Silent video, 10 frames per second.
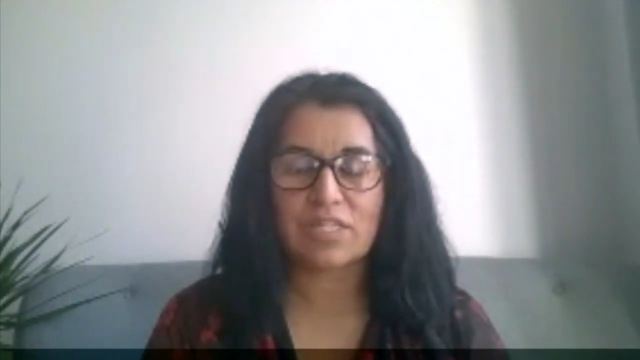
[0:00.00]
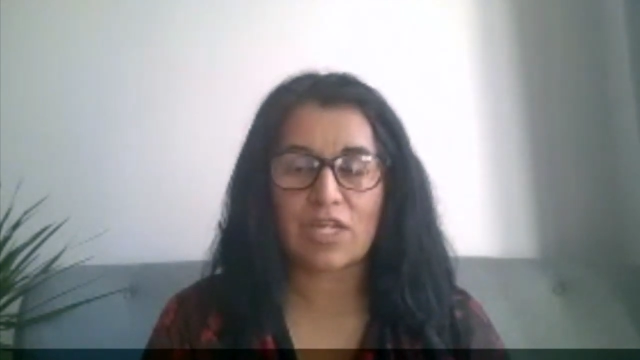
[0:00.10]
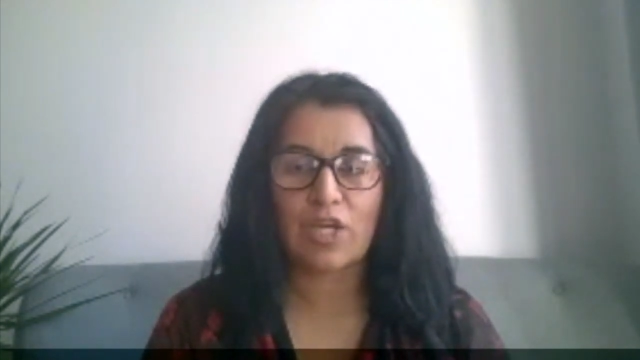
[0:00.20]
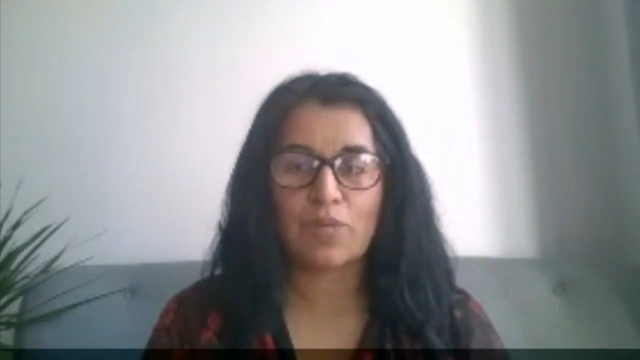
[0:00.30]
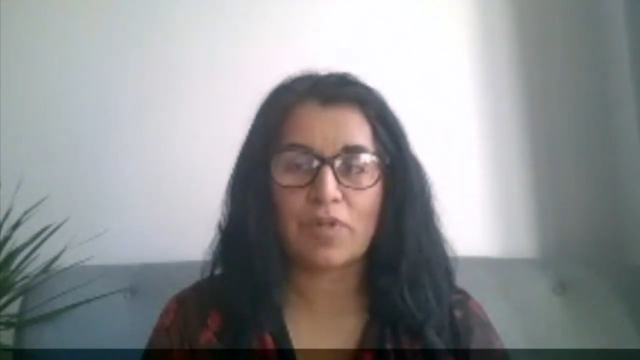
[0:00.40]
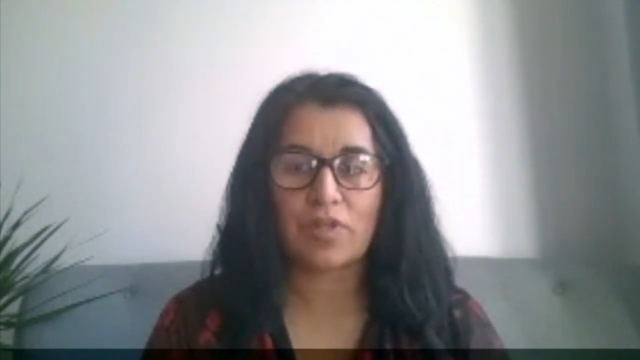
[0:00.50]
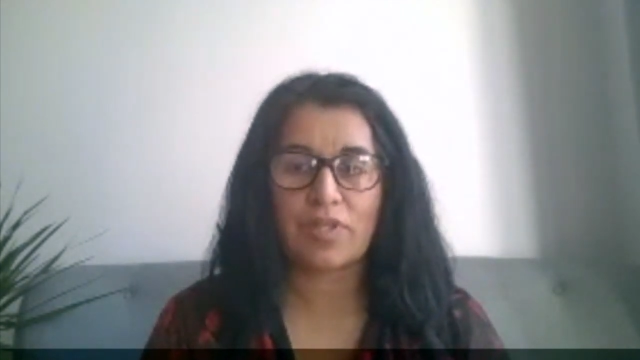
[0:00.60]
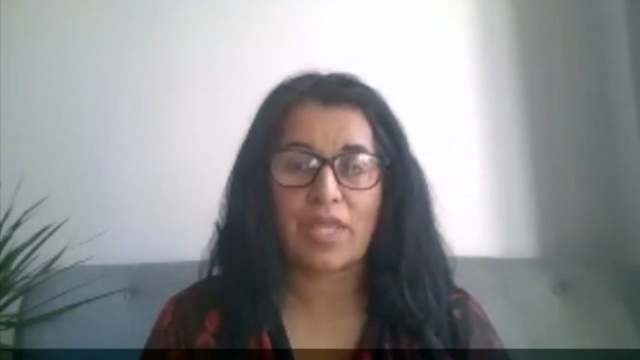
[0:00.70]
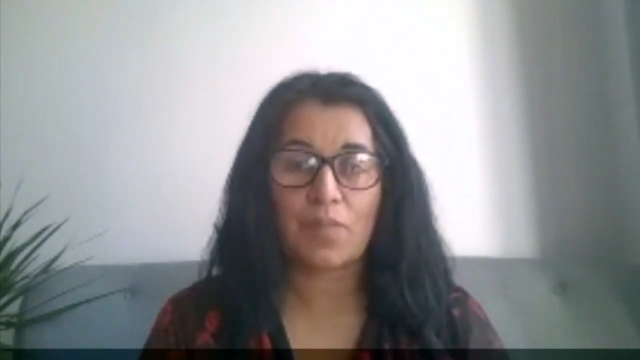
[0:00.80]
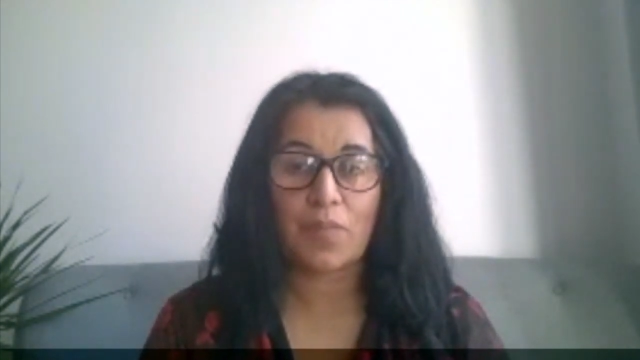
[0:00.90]
as a global
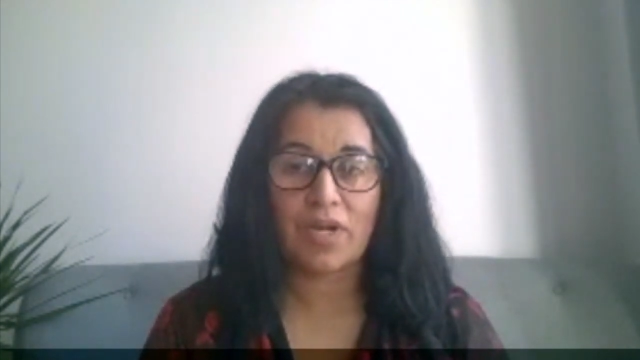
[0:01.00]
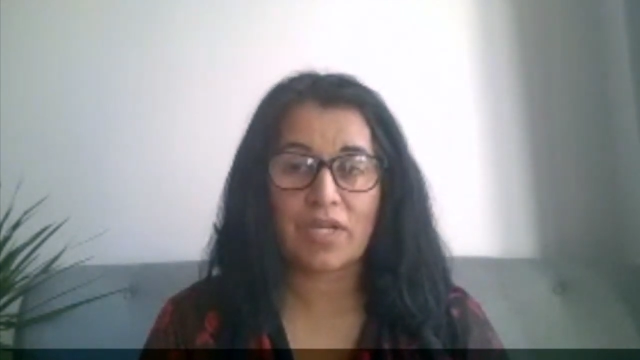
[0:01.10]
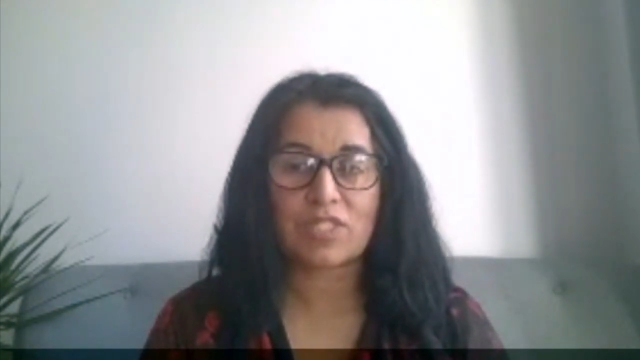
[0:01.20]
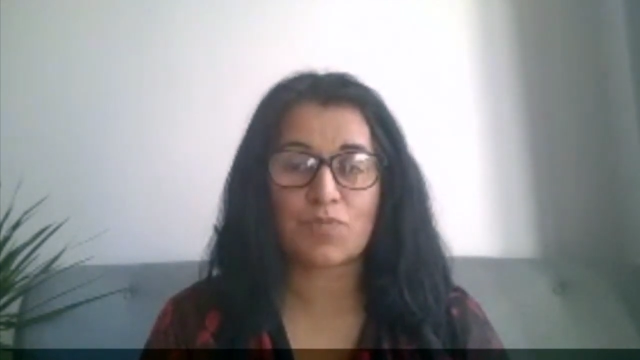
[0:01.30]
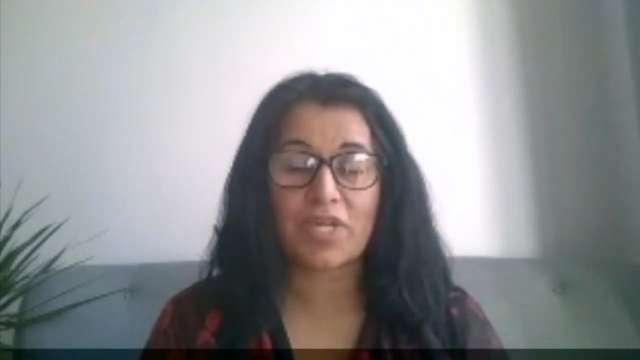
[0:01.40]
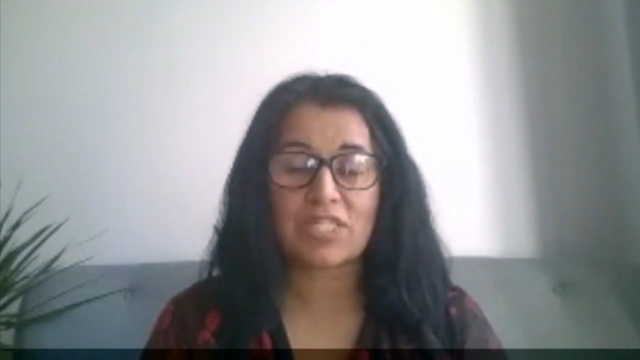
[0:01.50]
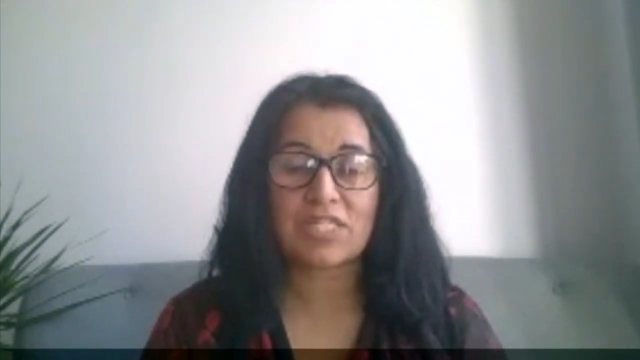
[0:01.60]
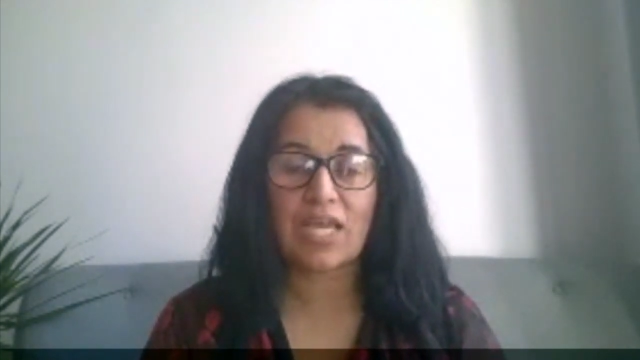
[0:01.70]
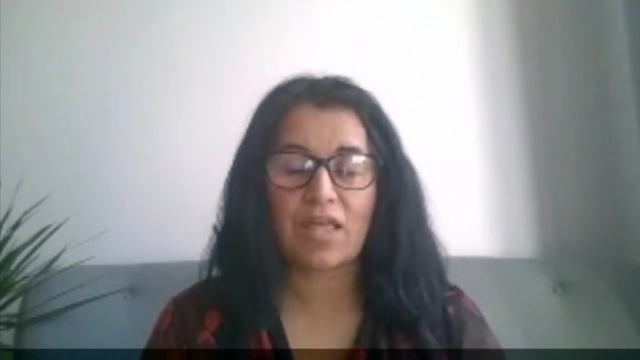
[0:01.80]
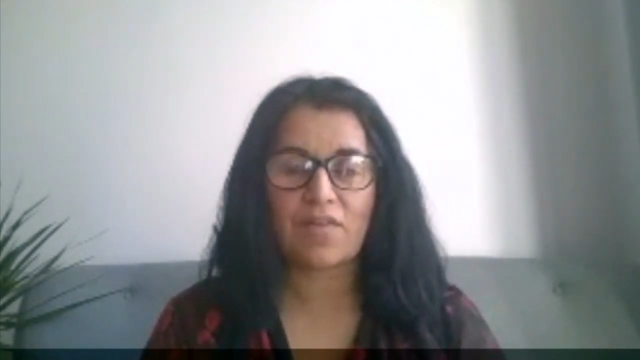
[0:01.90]
network is
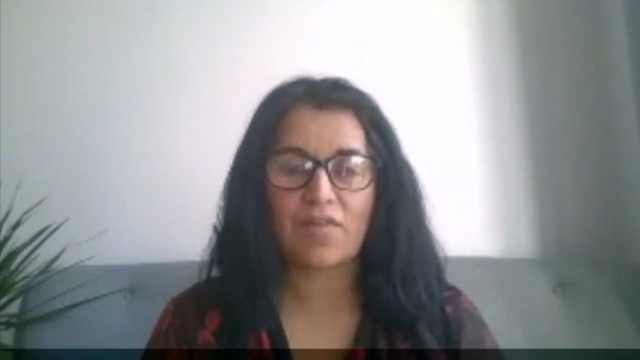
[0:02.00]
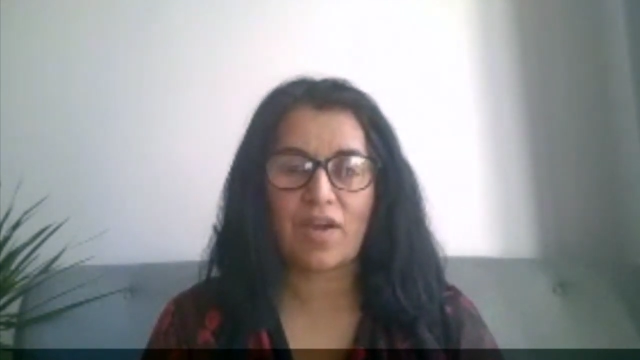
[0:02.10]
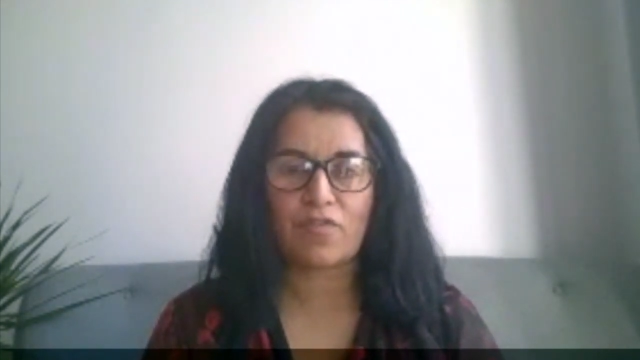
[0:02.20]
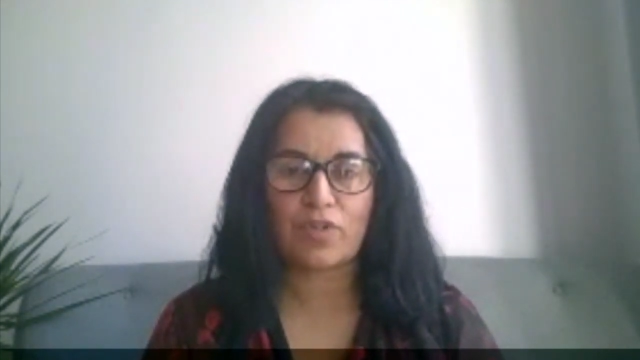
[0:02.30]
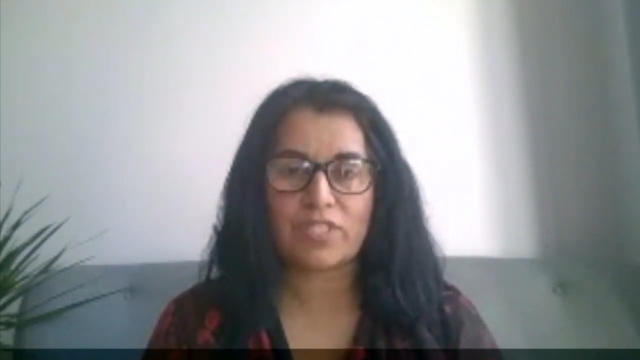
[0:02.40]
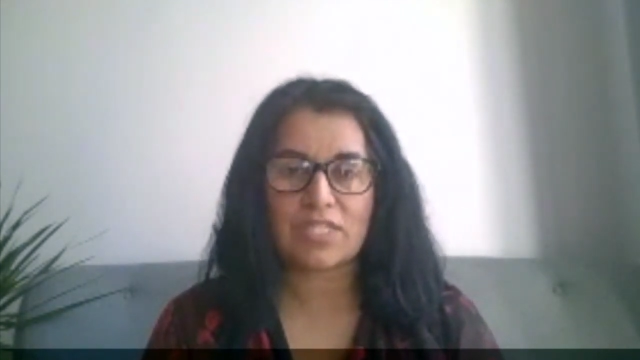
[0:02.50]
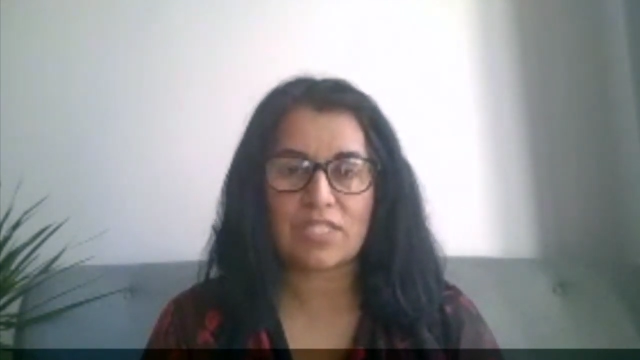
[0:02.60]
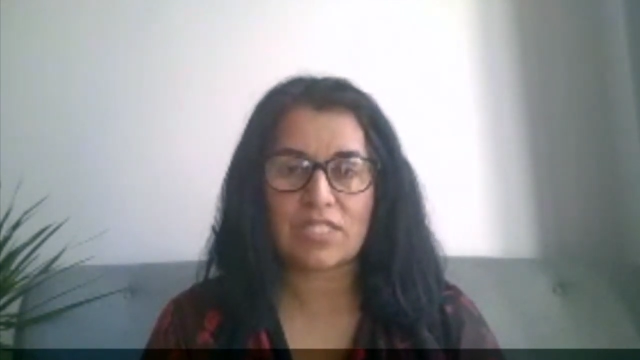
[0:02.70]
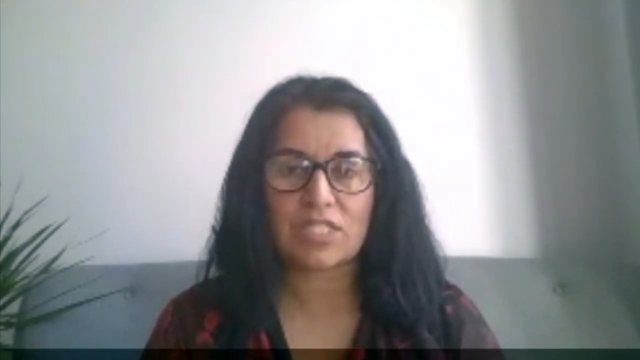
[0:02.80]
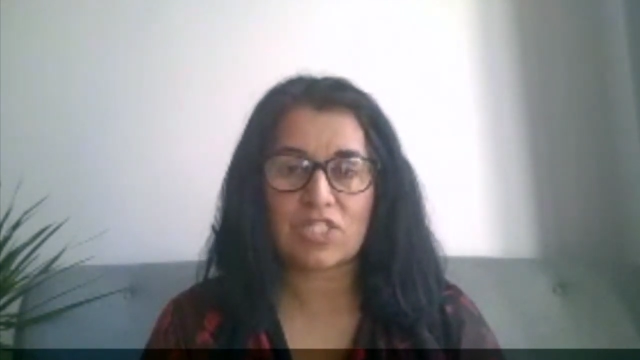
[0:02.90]
bringing together our
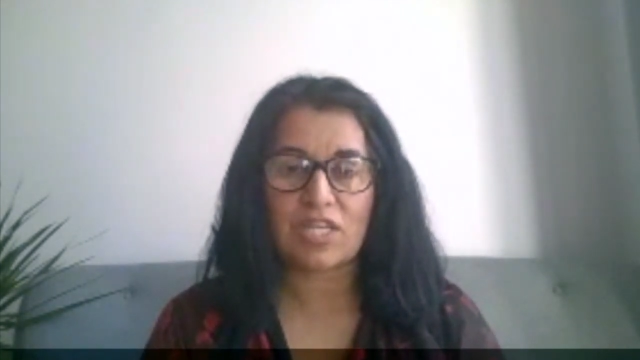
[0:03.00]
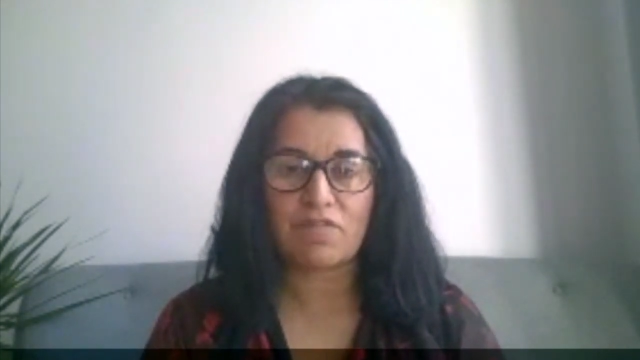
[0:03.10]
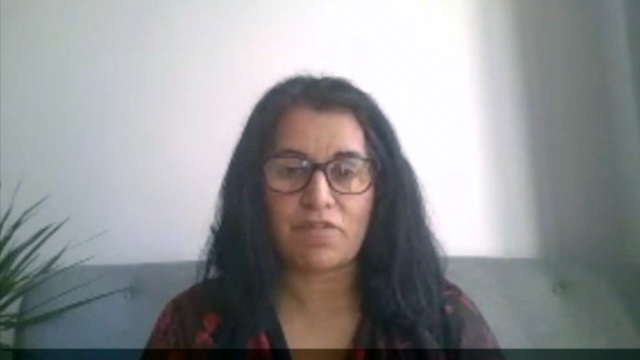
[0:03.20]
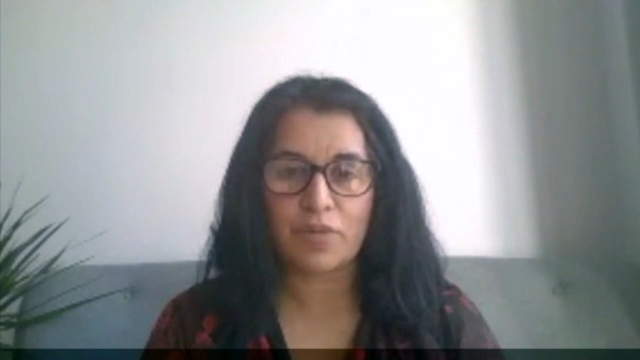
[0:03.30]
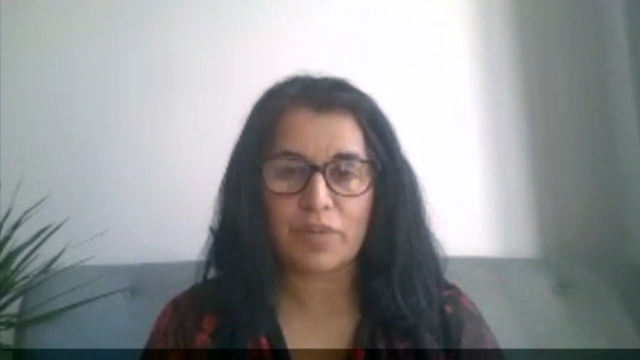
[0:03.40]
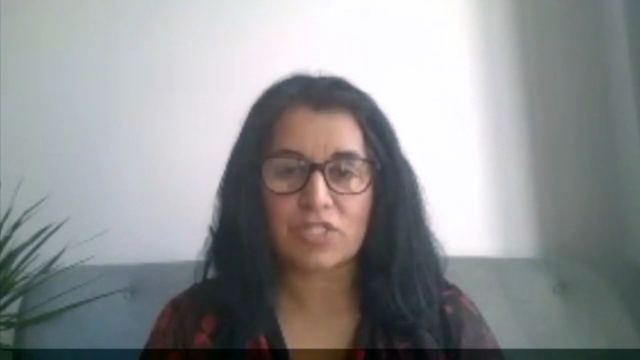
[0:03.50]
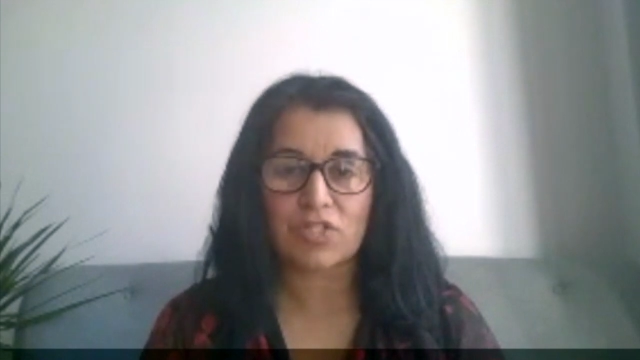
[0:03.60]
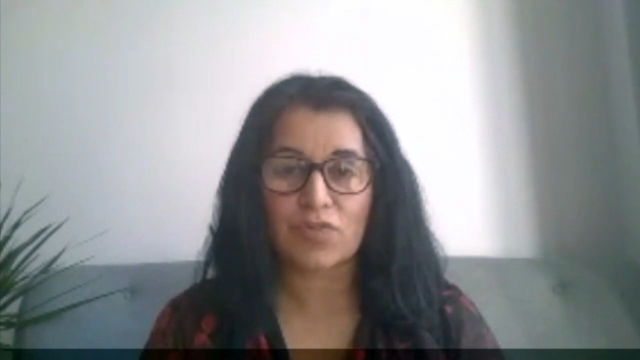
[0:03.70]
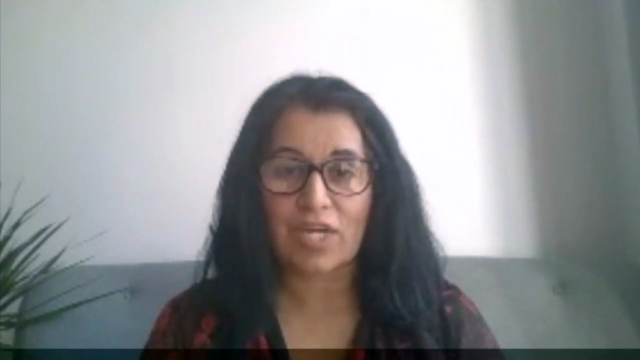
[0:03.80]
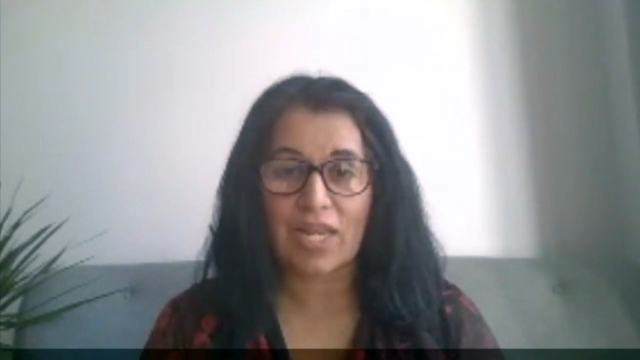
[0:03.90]
voices to
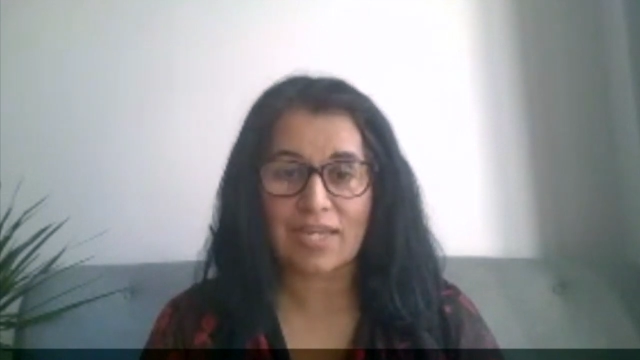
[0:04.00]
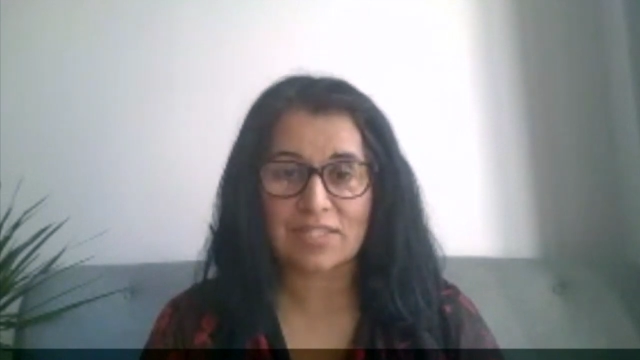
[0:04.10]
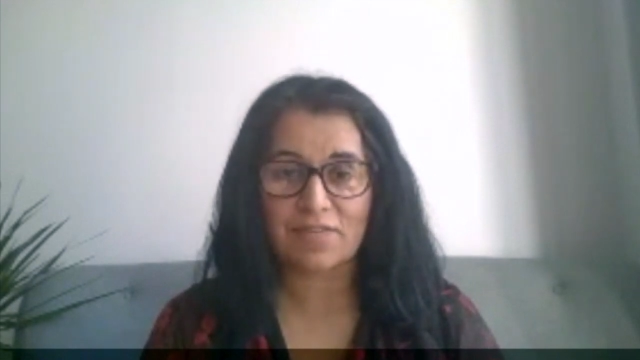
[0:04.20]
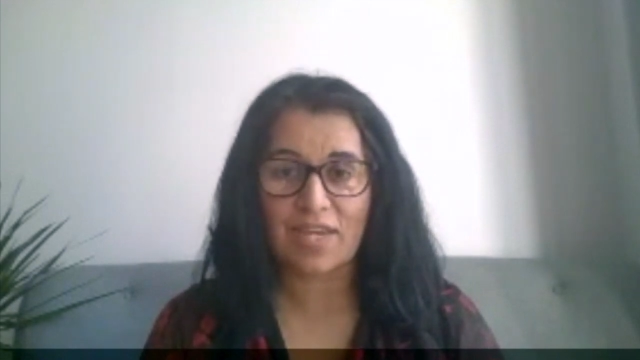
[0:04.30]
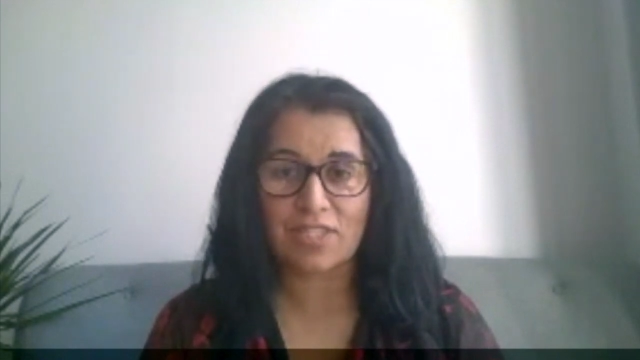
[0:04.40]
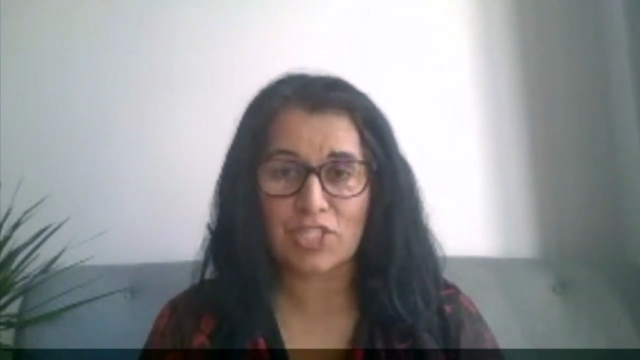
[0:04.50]
influence through collective